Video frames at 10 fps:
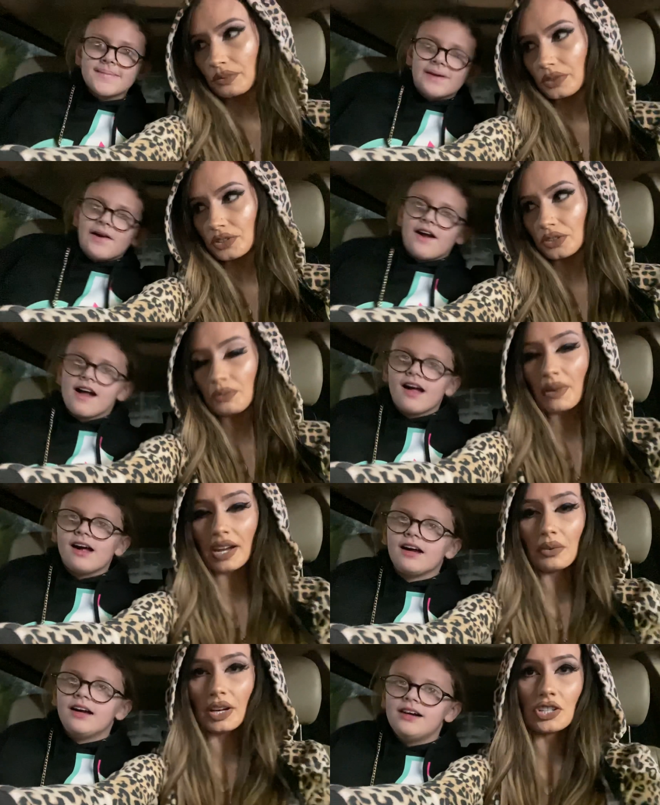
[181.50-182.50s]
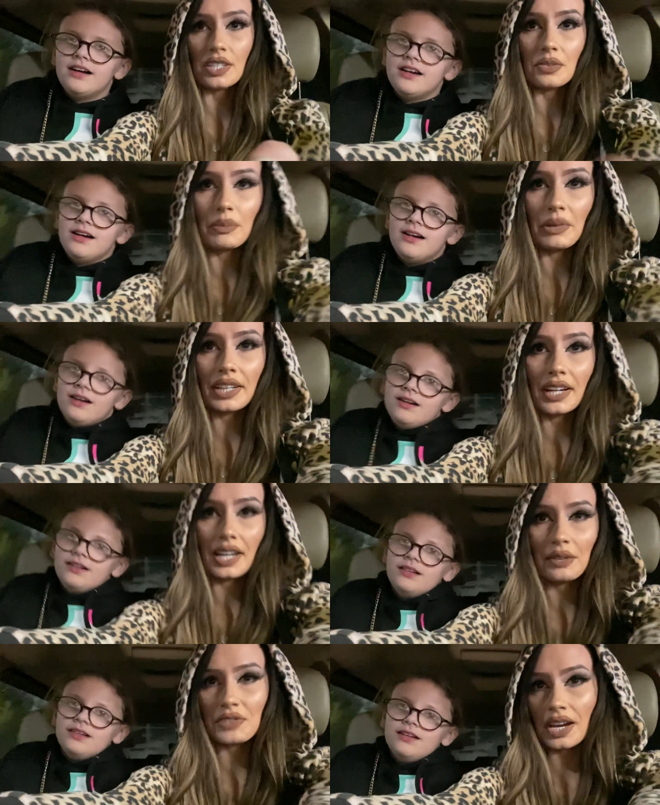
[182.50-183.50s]
Speaker 1: we'll do my questions. We might not
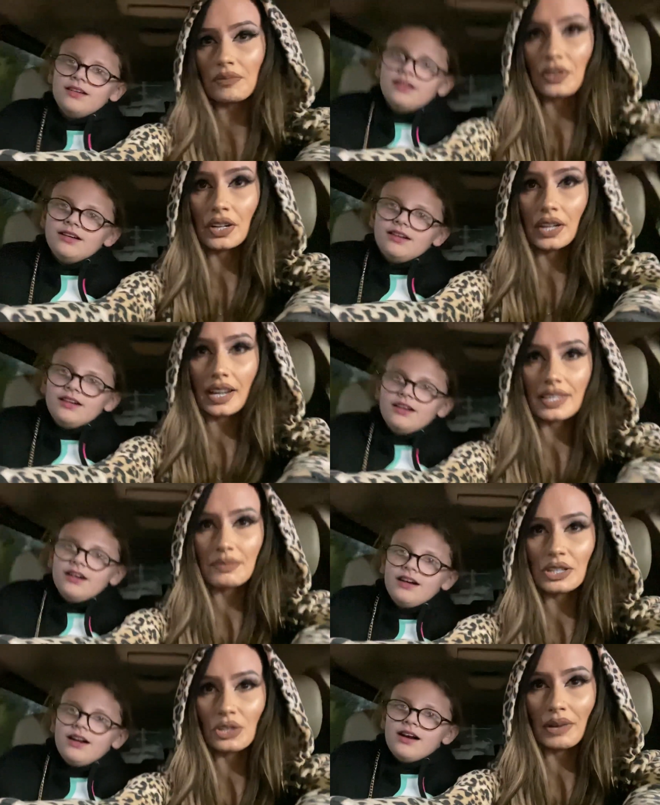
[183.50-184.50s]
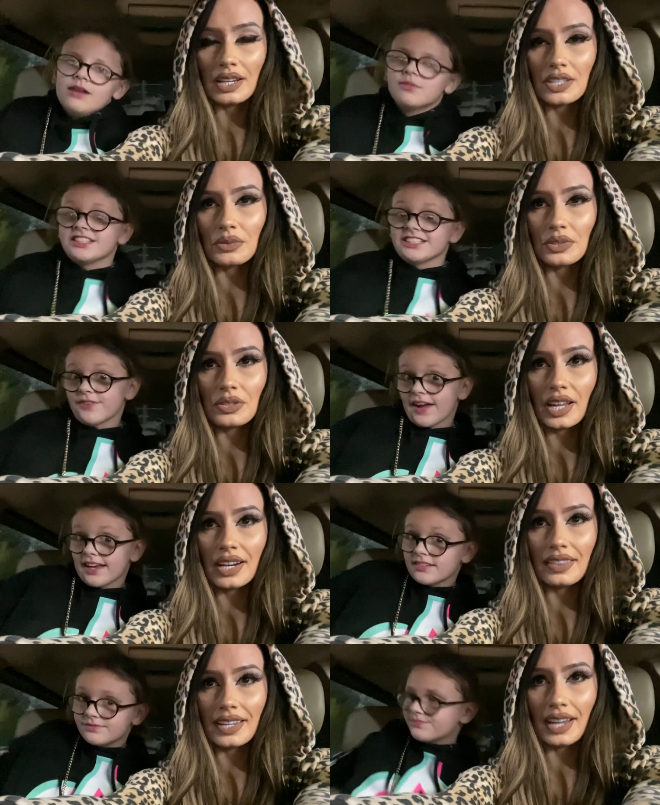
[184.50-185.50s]
have time for her to ask me too many, so we'll do that
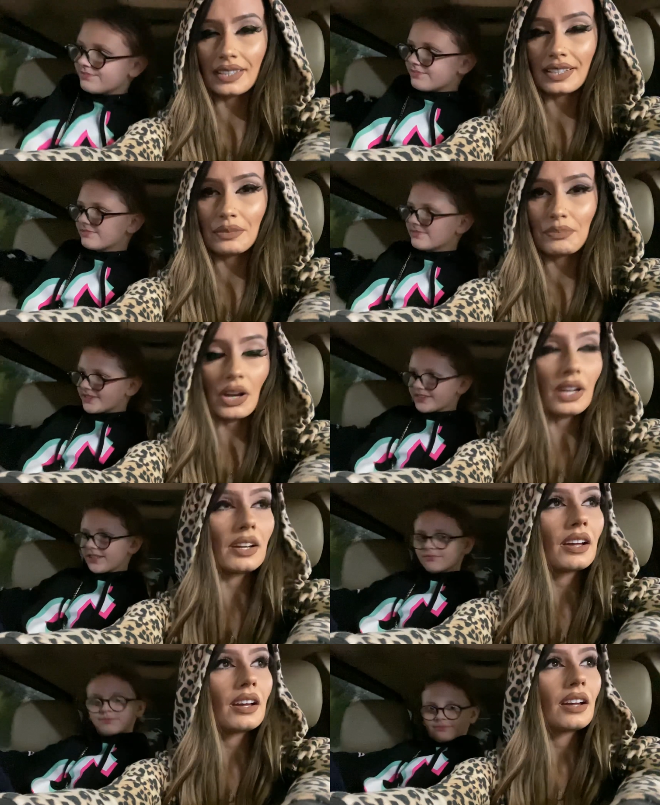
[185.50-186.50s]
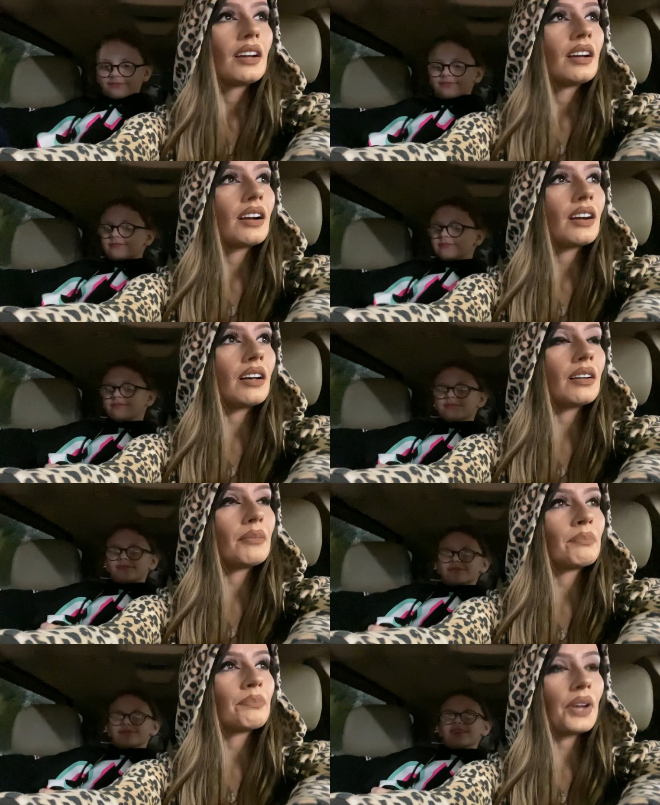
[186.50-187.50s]
at the end. But
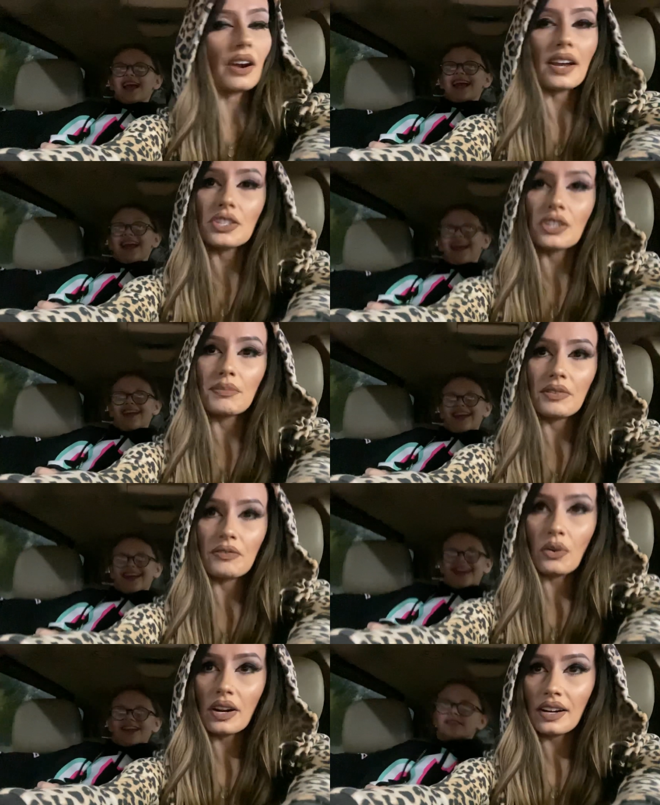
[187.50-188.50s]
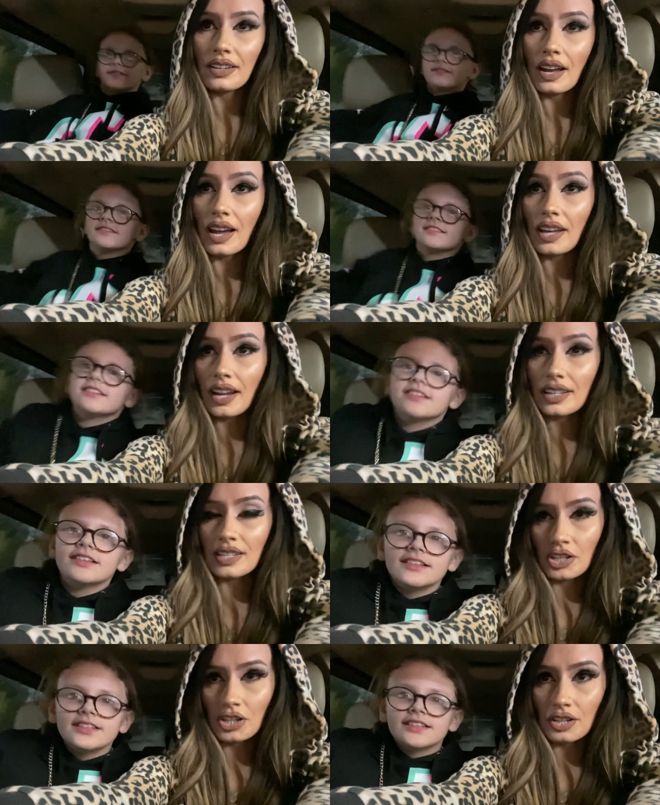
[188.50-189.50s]
um, all right, so before I got
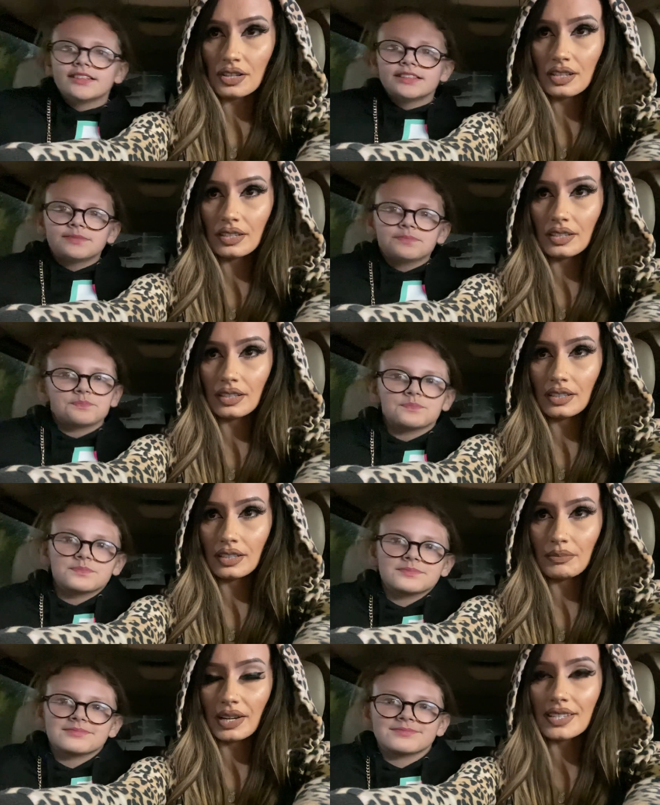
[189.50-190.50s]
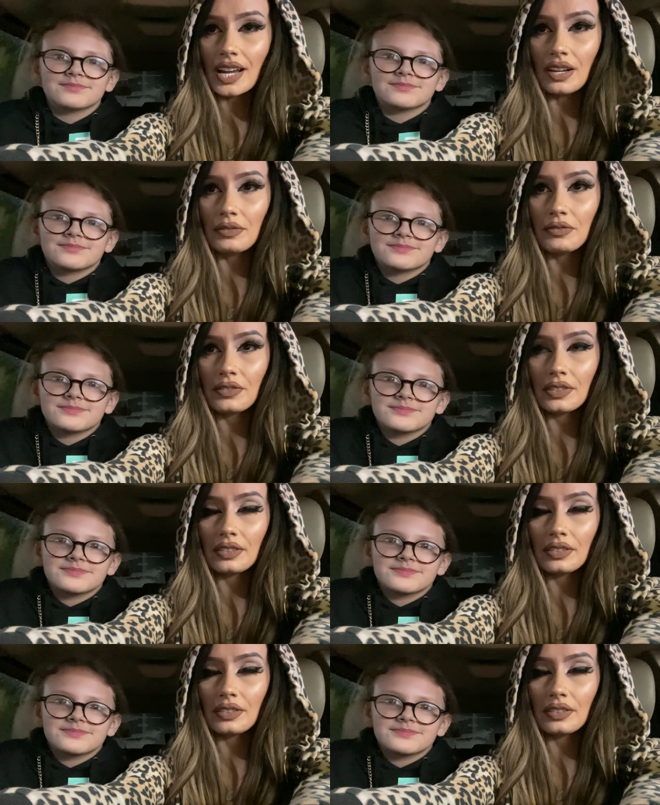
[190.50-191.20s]
dentures myself,